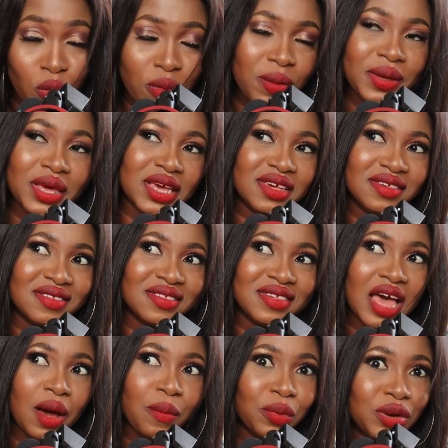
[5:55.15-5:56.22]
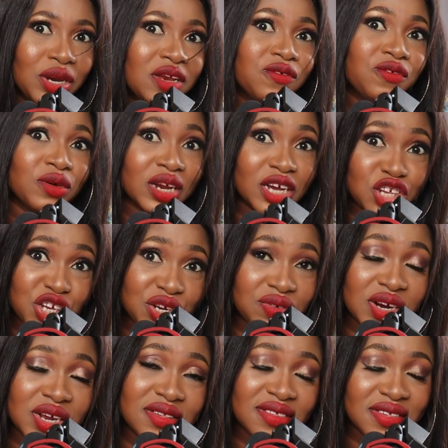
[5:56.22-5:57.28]
maybe is happening for
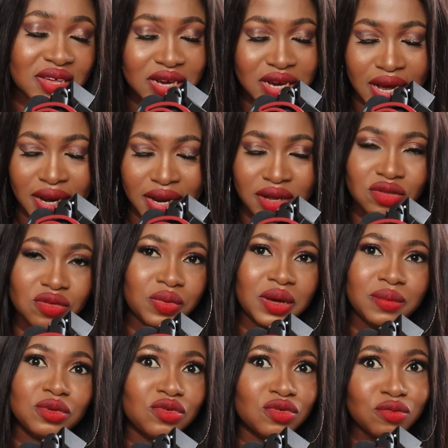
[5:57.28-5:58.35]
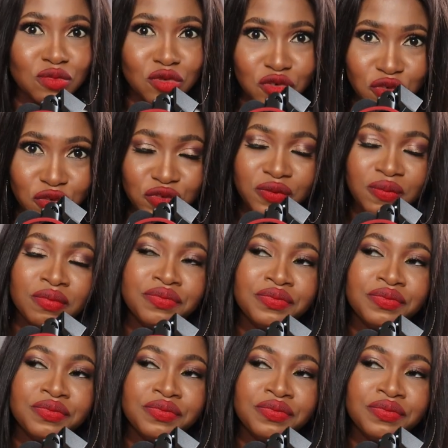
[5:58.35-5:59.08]
Nigerians in Ghana to be able to move